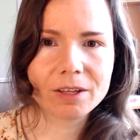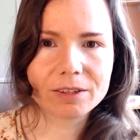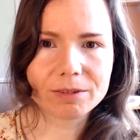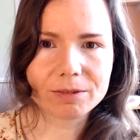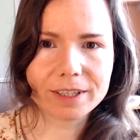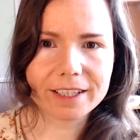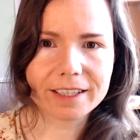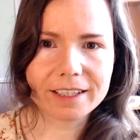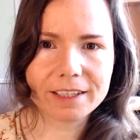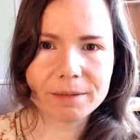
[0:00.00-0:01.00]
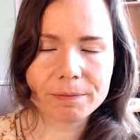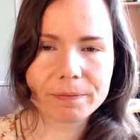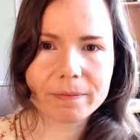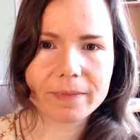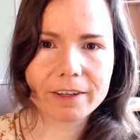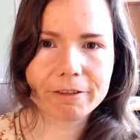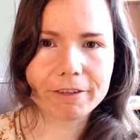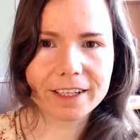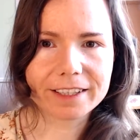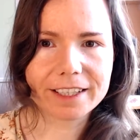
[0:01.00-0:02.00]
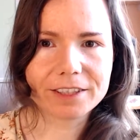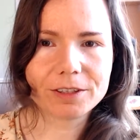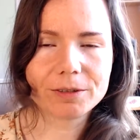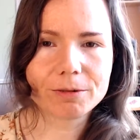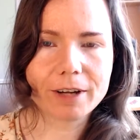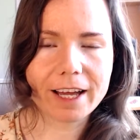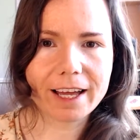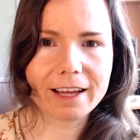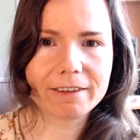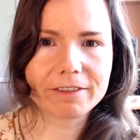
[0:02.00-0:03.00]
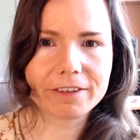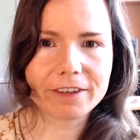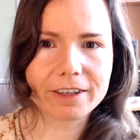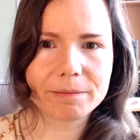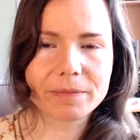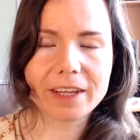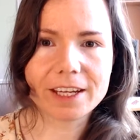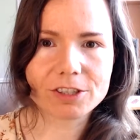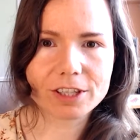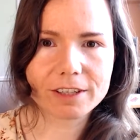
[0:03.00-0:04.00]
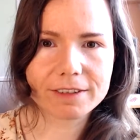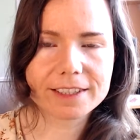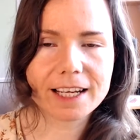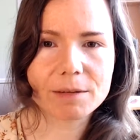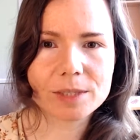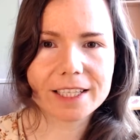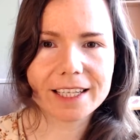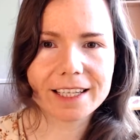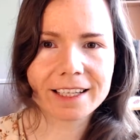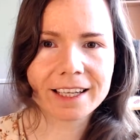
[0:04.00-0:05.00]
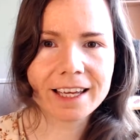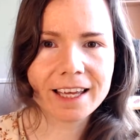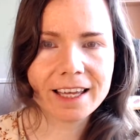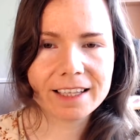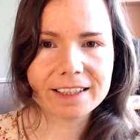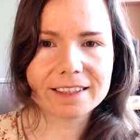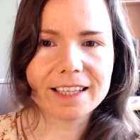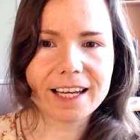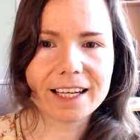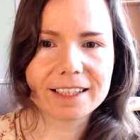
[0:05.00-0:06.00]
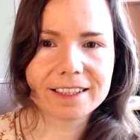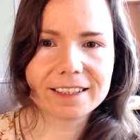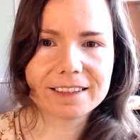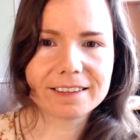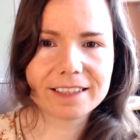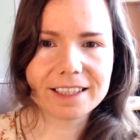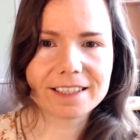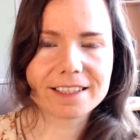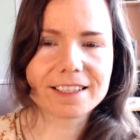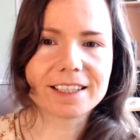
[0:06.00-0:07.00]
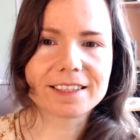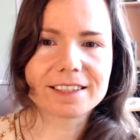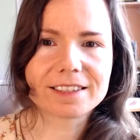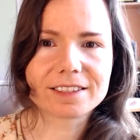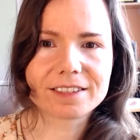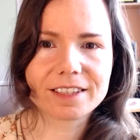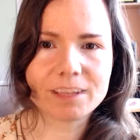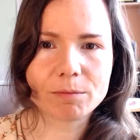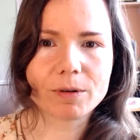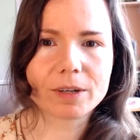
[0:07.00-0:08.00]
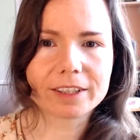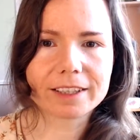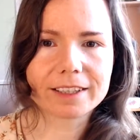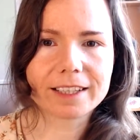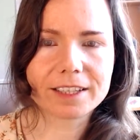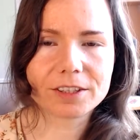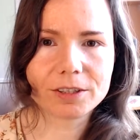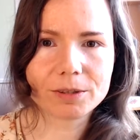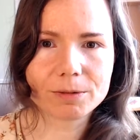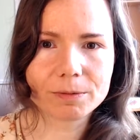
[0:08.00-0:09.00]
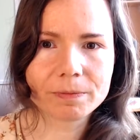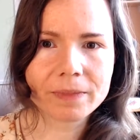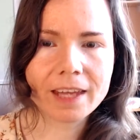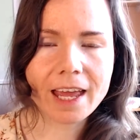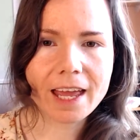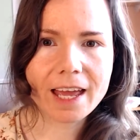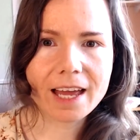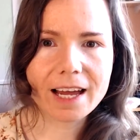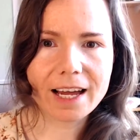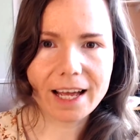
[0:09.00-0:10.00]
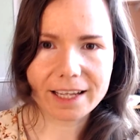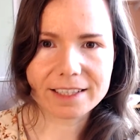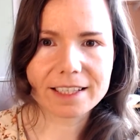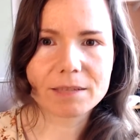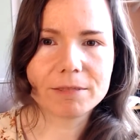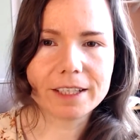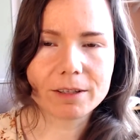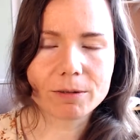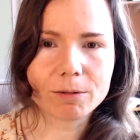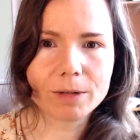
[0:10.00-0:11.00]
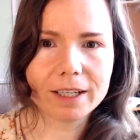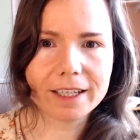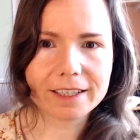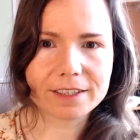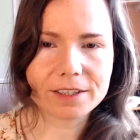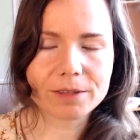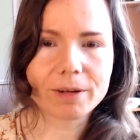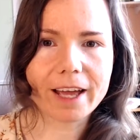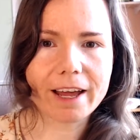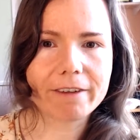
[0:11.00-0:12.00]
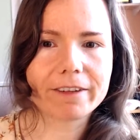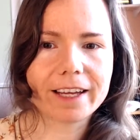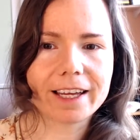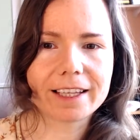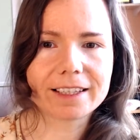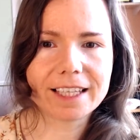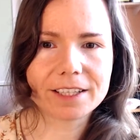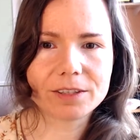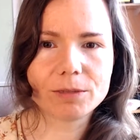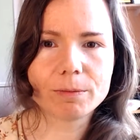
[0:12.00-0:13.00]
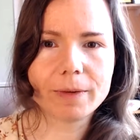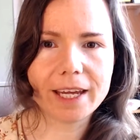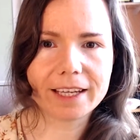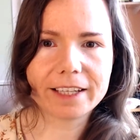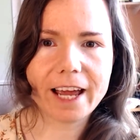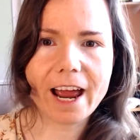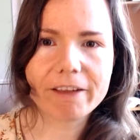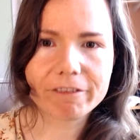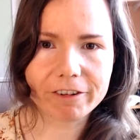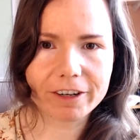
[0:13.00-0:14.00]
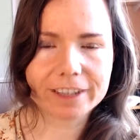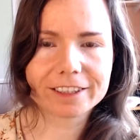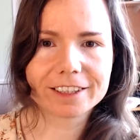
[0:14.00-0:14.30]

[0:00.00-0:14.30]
to really feel that you have achieved something, then it's important that you accept the callings you have, and that you make an effort